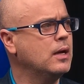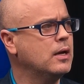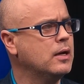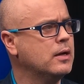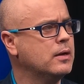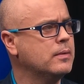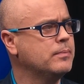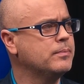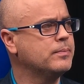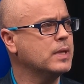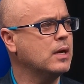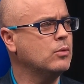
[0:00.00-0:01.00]
Uh,
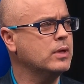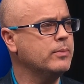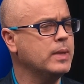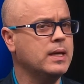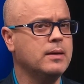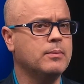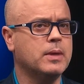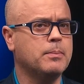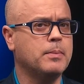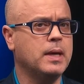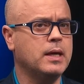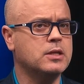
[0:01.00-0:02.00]
but I would have made him a
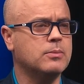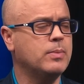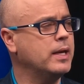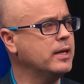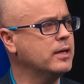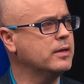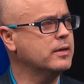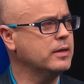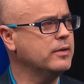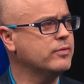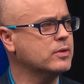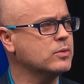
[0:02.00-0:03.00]
major player
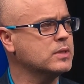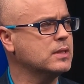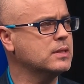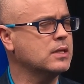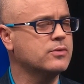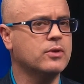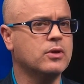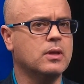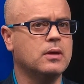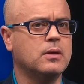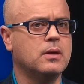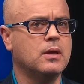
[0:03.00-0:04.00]
if it was a touch
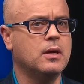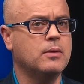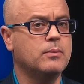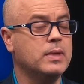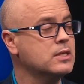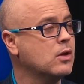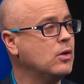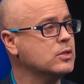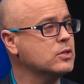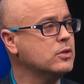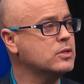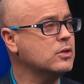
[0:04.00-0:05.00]
further. But his
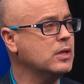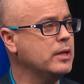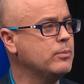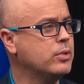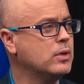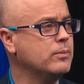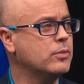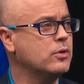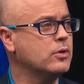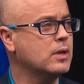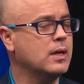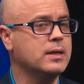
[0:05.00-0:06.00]
class could certainly pull him
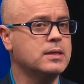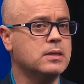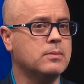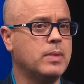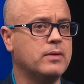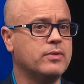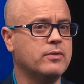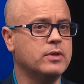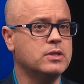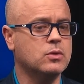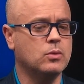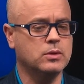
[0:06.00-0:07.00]
through. Clyde, he's above
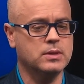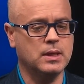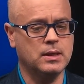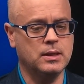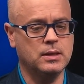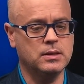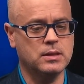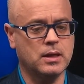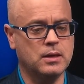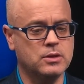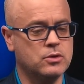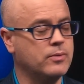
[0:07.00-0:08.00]
average sorts and he's
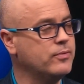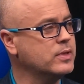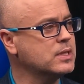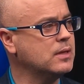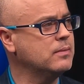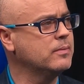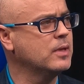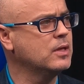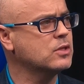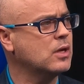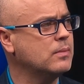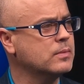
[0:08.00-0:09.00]
going to strip fitter.
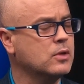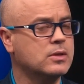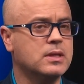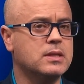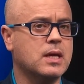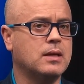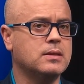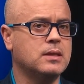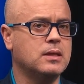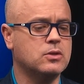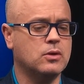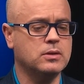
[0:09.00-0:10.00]
So I'm not
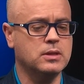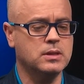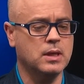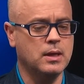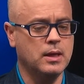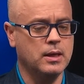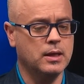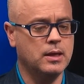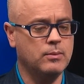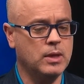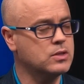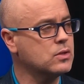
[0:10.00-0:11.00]
discounting his chances.
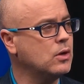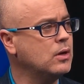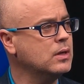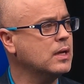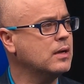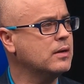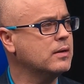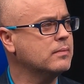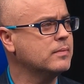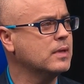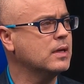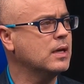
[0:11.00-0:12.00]
Give me a star. Now,
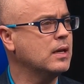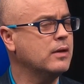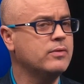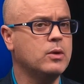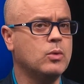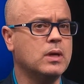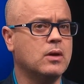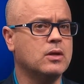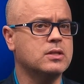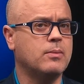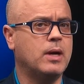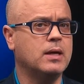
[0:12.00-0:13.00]
a lovely one
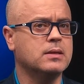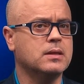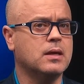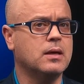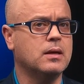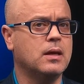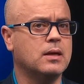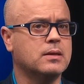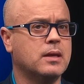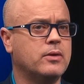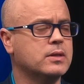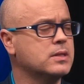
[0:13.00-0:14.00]
last night. Uh,
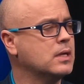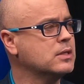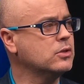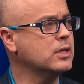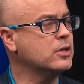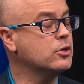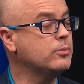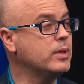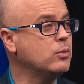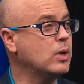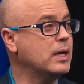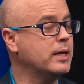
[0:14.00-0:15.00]
like Darren touch on, could
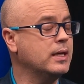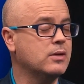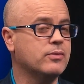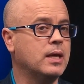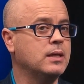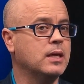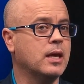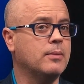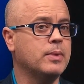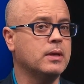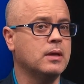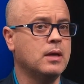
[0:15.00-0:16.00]
be well ahead of the
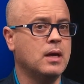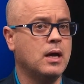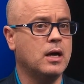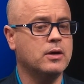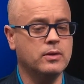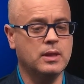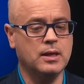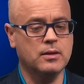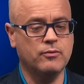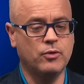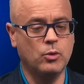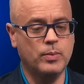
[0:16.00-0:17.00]
handicapper. I don't
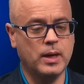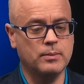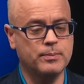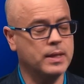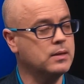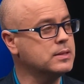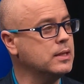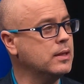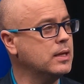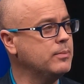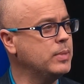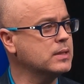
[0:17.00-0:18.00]
think the four pound penalty
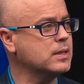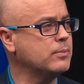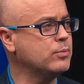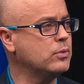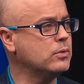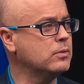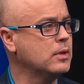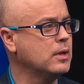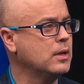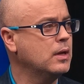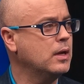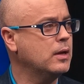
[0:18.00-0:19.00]
that he picked up will
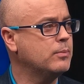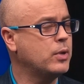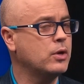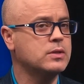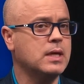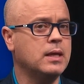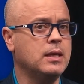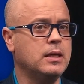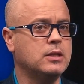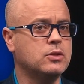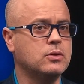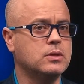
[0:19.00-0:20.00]
uh, pose any
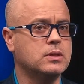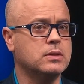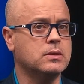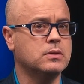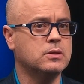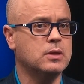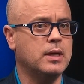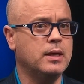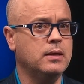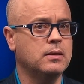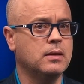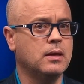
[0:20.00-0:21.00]
issues
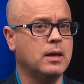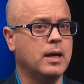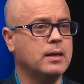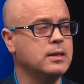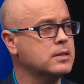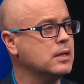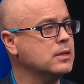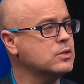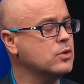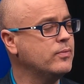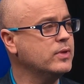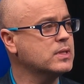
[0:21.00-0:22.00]
today. And he's going to
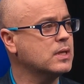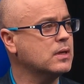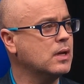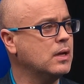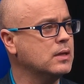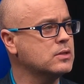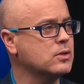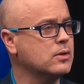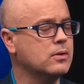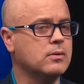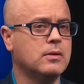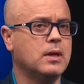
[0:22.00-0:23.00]
strip fitter, Clyde.
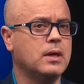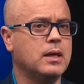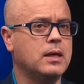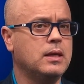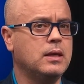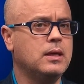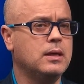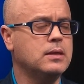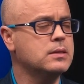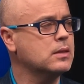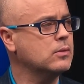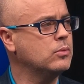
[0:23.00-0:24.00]
So he
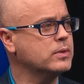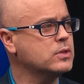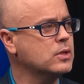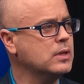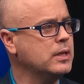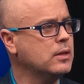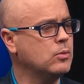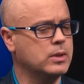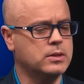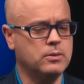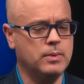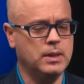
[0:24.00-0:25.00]
is the, certainly the
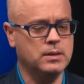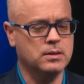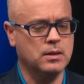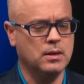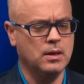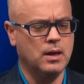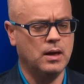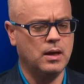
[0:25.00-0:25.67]
one to beat.